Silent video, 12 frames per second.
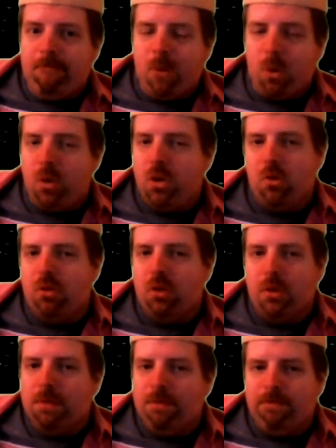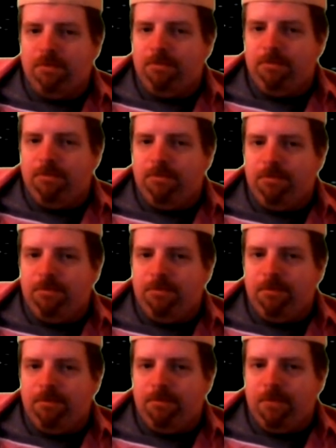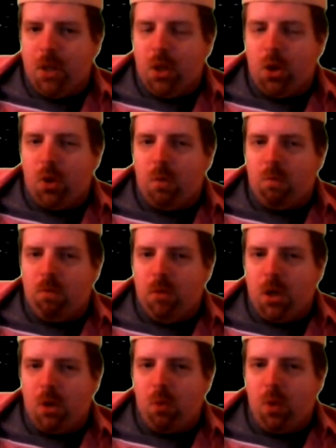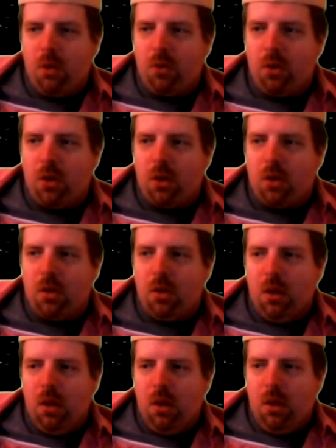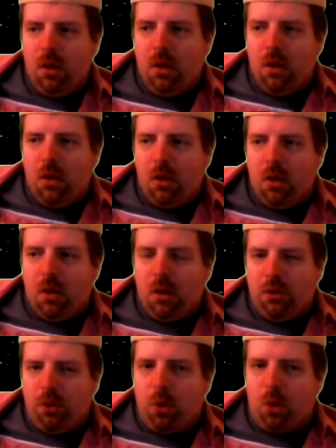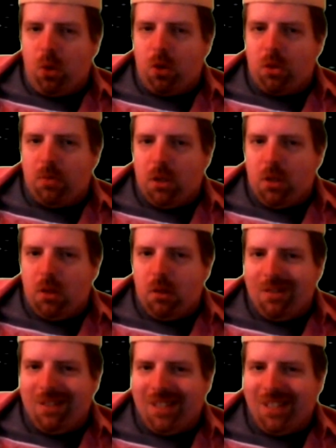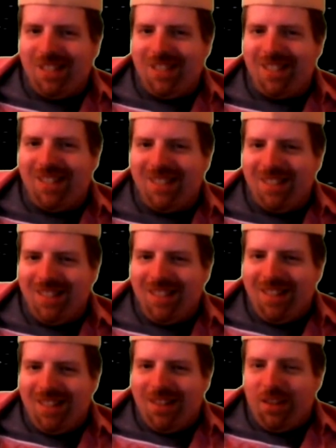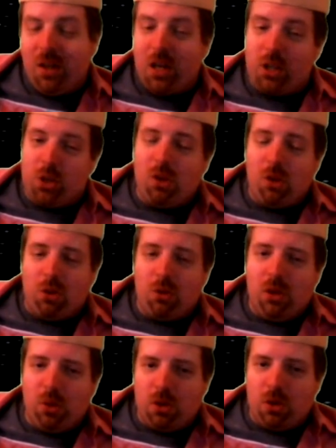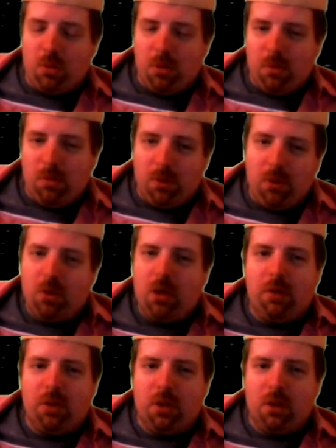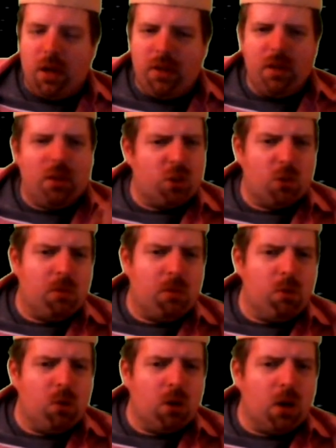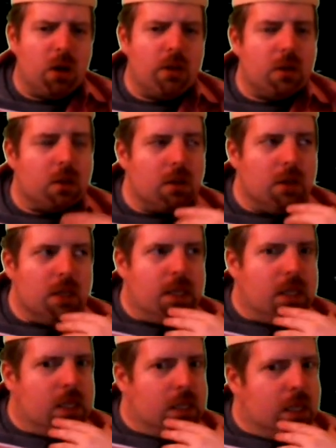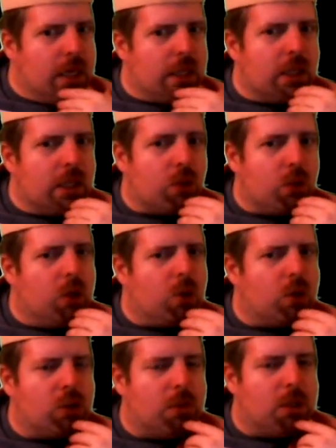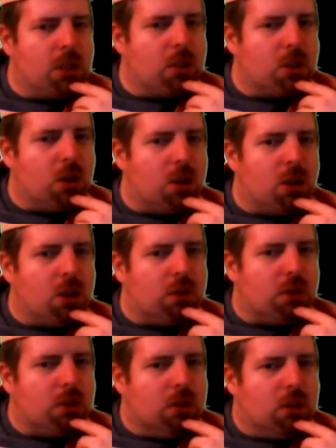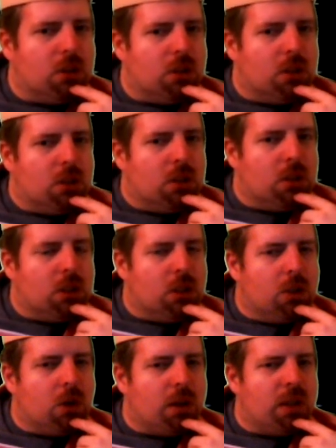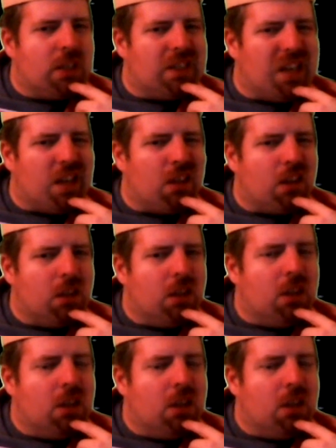Or don't. You can wait for the four horsemen. They're actually the three horsemen, but whatever. I think there should be more. I think three horsemen isn't good enough. I think Death,